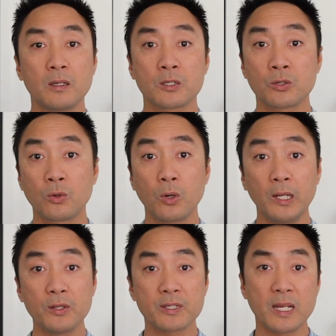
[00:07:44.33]
So
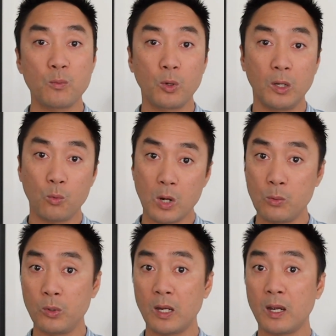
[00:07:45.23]
in the same way,
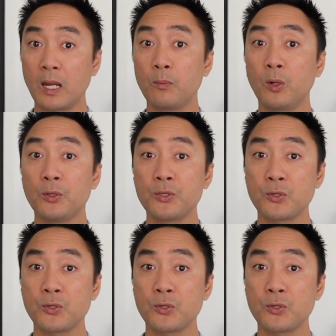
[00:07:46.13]
when we are able